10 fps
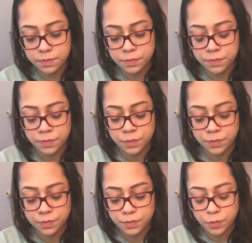
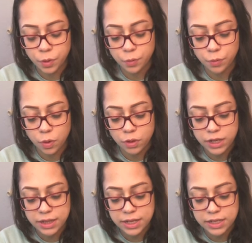We're
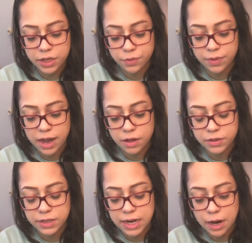rolling this
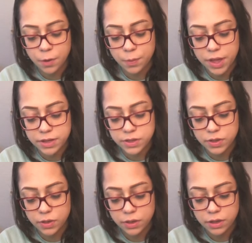around our
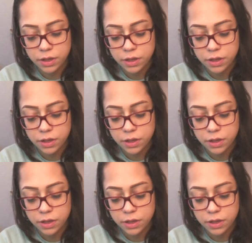pencil